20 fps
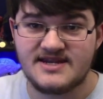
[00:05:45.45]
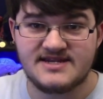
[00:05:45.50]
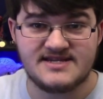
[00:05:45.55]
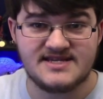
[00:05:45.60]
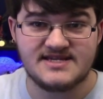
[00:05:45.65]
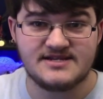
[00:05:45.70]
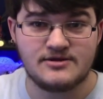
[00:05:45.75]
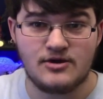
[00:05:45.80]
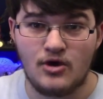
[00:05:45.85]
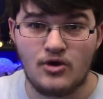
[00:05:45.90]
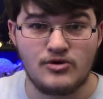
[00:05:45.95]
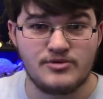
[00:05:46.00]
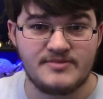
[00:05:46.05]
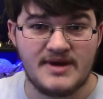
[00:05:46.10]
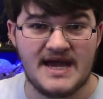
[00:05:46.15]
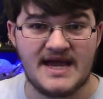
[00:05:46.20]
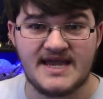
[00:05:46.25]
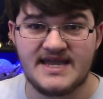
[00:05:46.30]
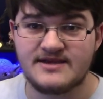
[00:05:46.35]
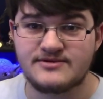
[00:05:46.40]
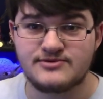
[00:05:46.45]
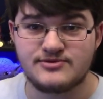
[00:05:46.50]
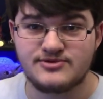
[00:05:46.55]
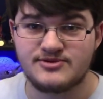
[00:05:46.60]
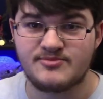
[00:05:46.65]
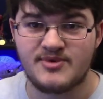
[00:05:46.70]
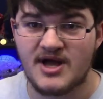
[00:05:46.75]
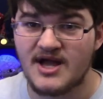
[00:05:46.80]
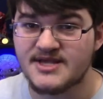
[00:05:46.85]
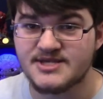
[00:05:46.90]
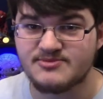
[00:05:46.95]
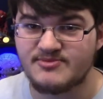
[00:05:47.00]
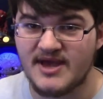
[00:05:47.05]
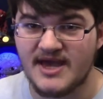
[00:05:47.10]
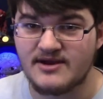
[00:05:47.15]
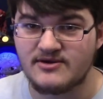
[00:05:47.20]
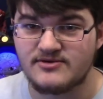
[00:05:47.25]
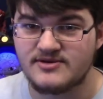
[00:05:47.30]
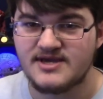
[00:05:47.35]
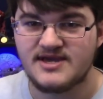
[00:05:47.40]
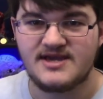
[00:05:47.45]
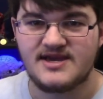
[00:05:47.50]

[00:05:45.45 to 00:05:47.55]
didn't hold my hand through the boss battle.